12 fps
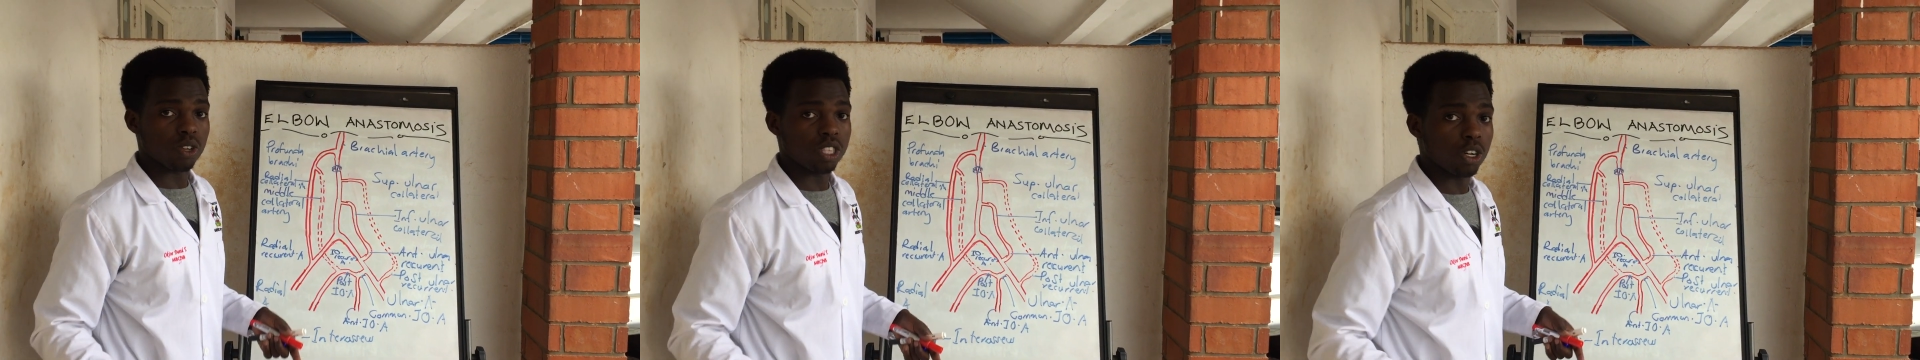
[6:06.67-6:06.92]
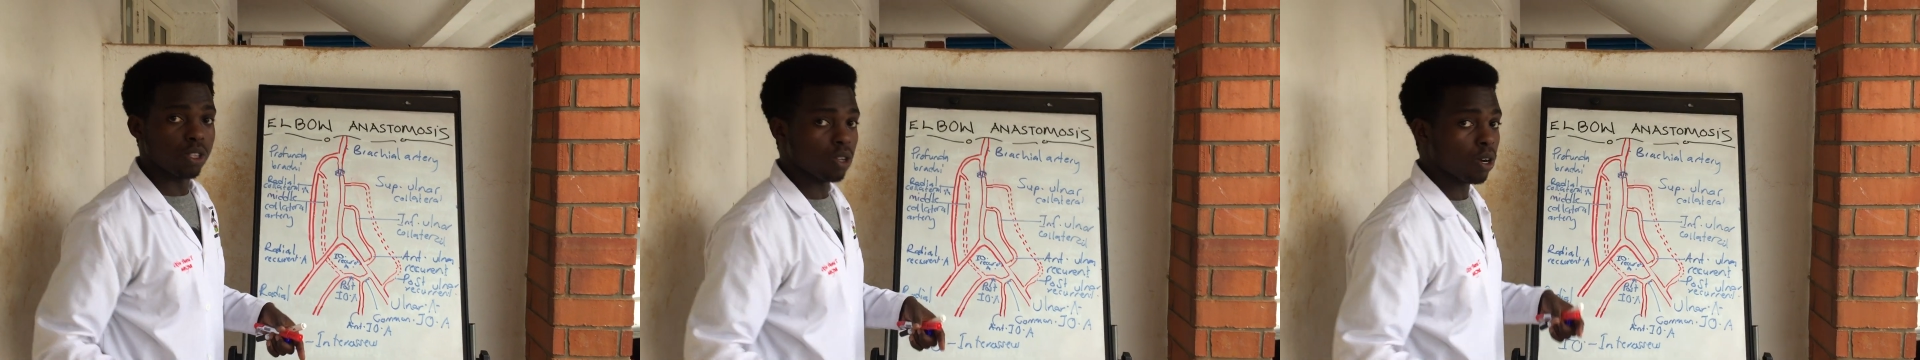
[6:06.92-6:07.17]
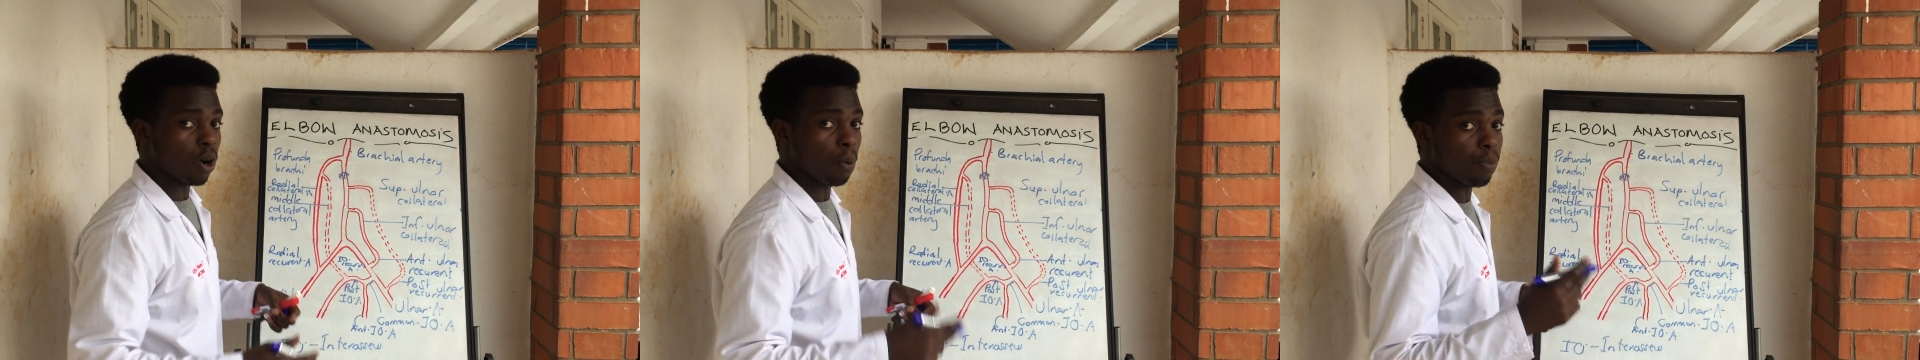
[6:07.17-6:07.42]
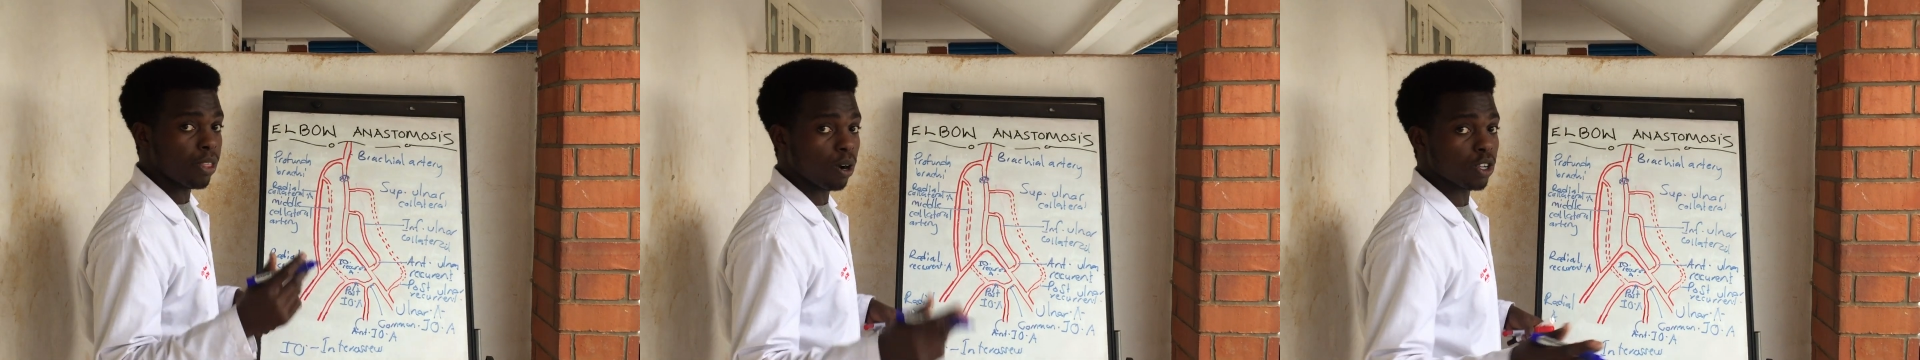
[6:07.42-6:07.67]
So there will
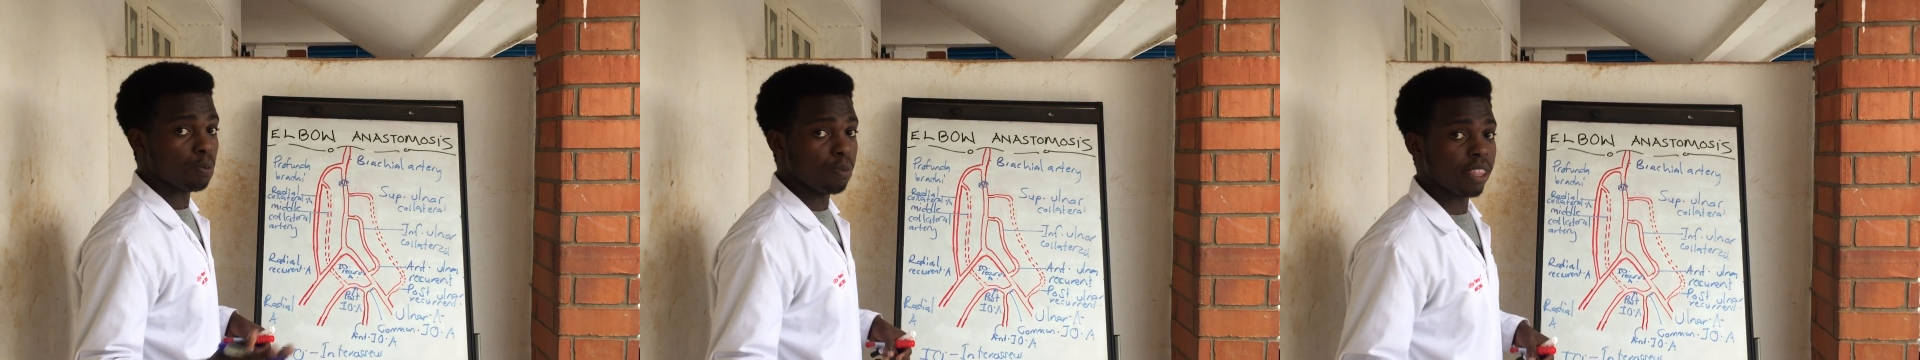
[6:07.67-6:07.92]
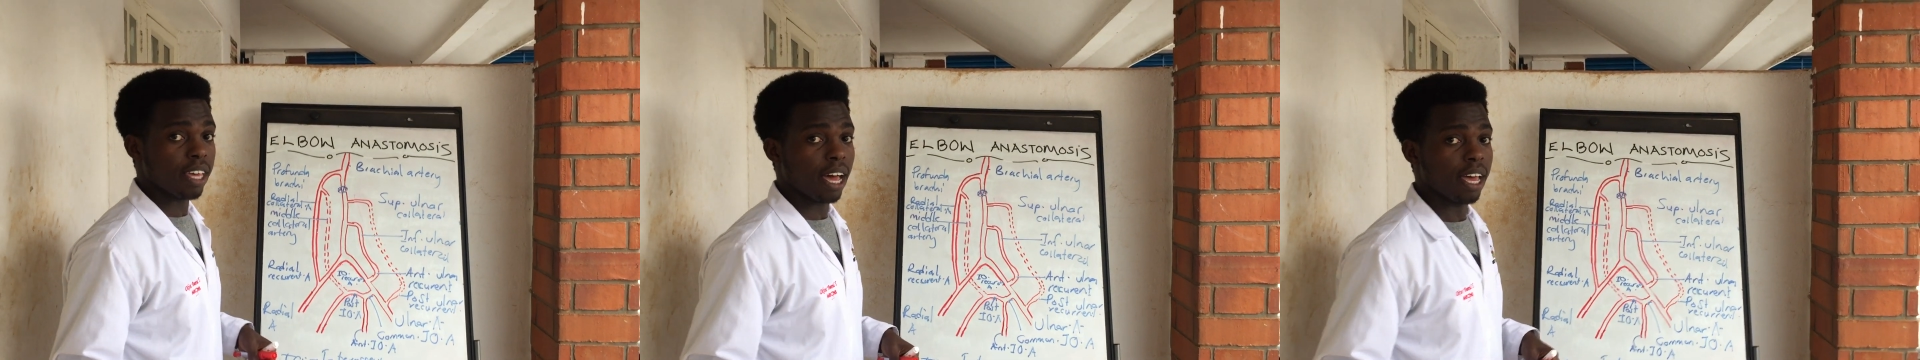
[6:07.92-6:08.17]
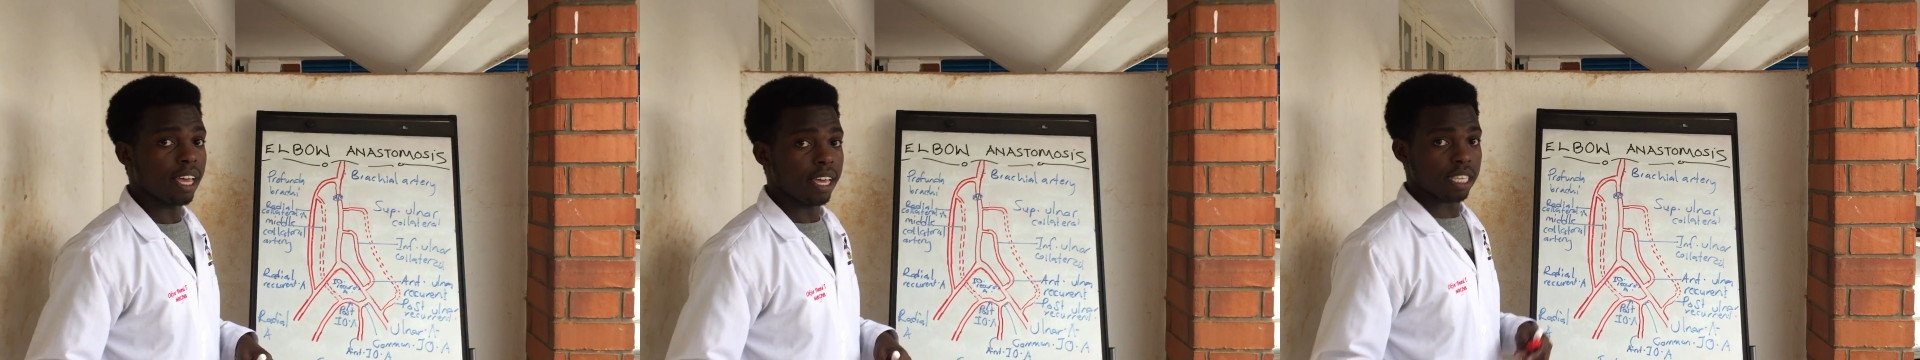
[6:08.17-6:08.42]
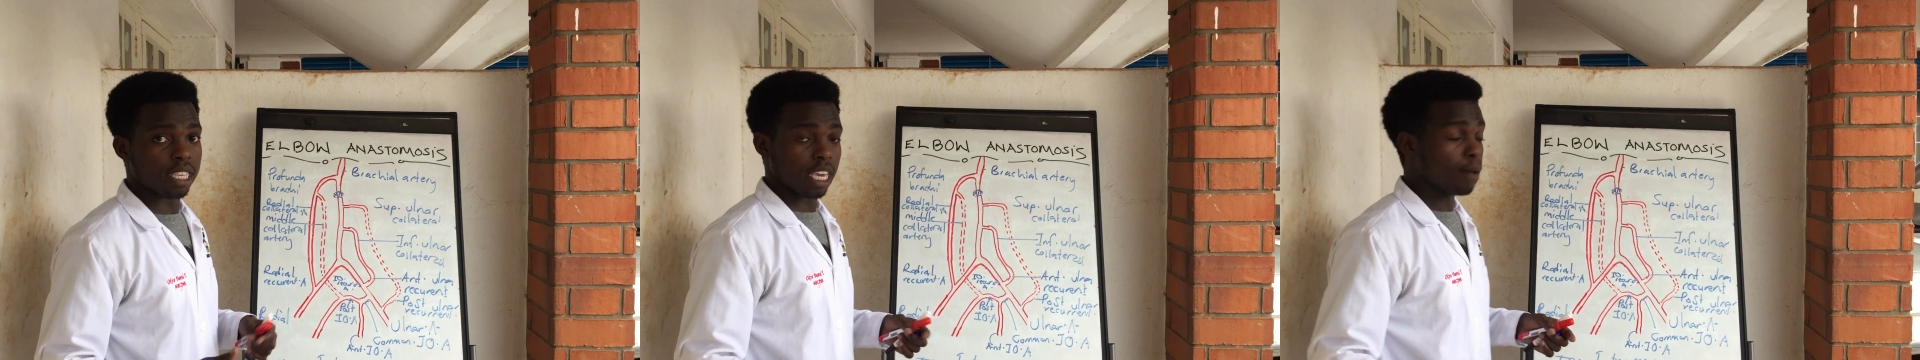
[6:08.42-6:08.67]
not, there won't be the
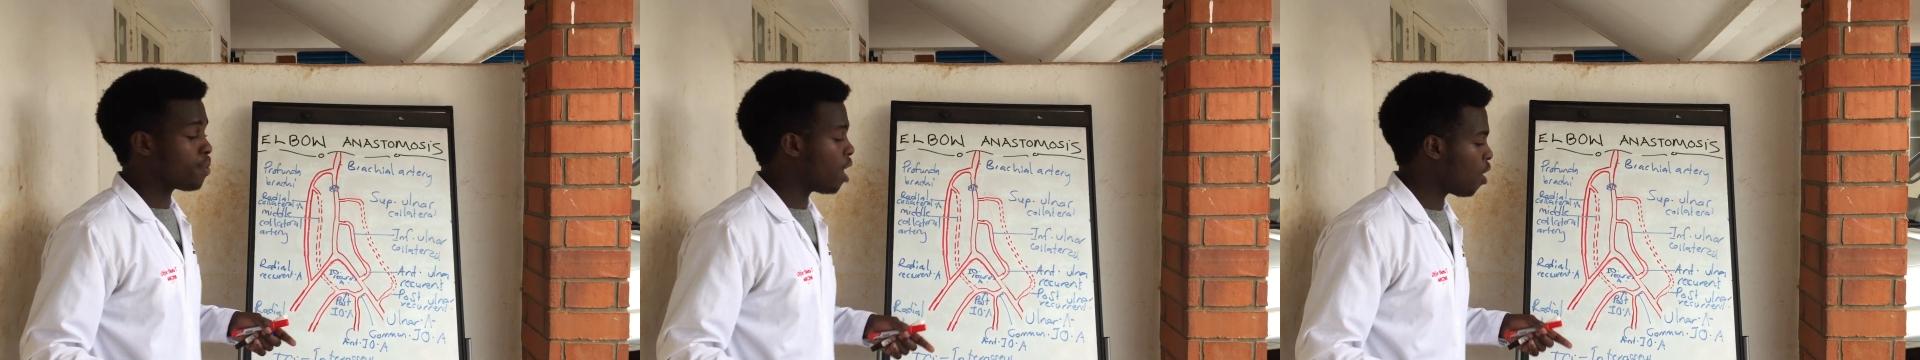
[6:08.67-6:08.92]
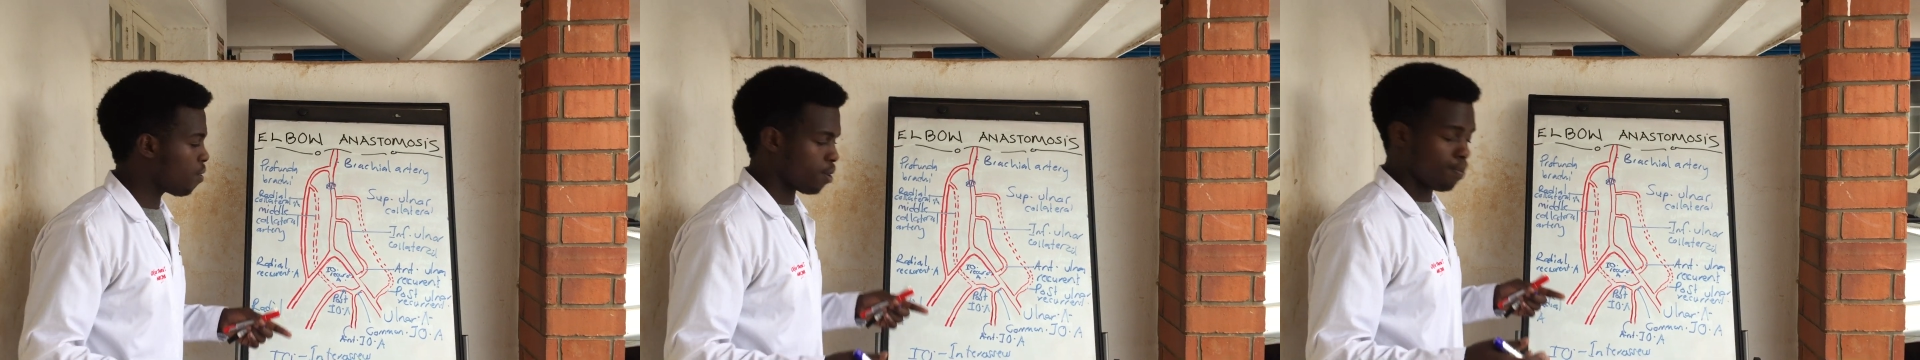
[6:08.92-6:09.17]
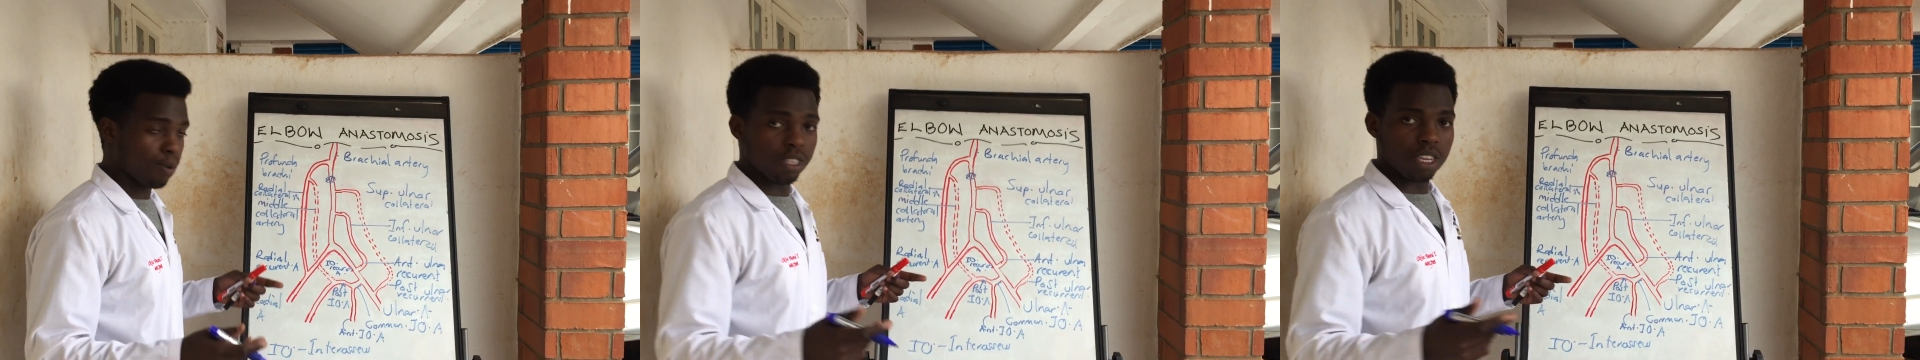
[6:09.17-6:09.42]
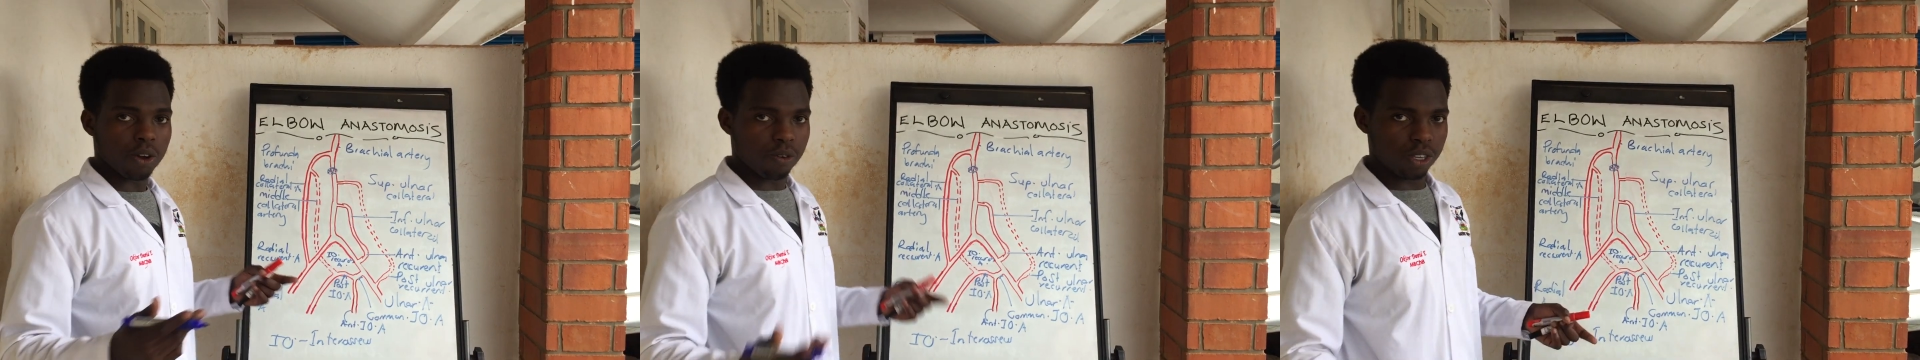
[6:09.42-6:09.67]
ischemia of the
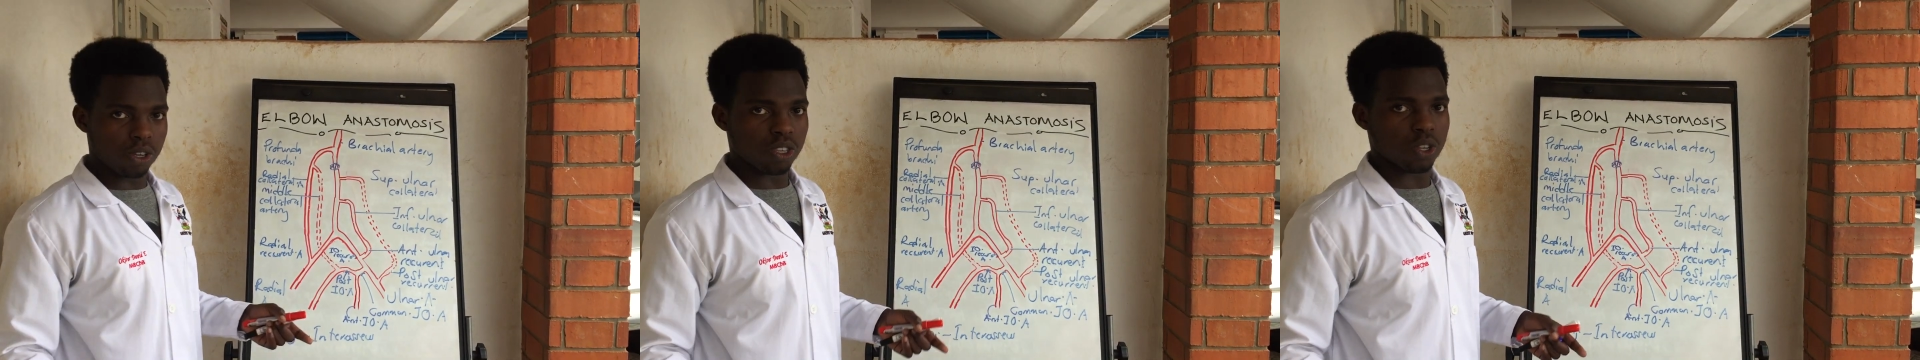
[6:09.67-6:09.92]
body region.